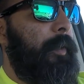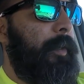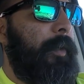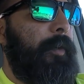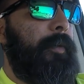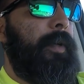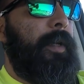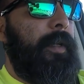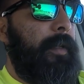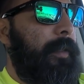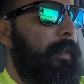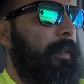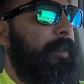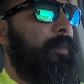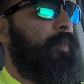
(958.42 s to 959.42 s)
know, and
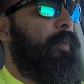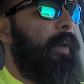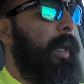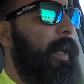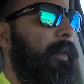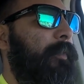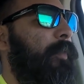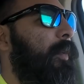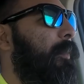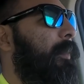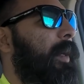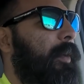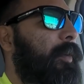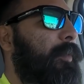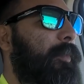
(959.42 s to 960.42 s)
it's rained for
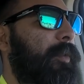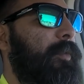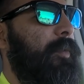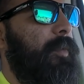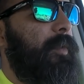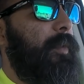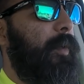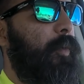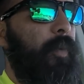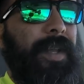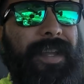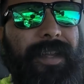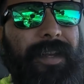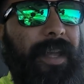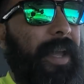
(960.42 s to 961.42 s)
about almost a
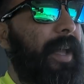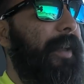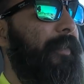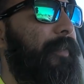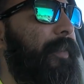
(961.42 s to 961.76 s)
week and a half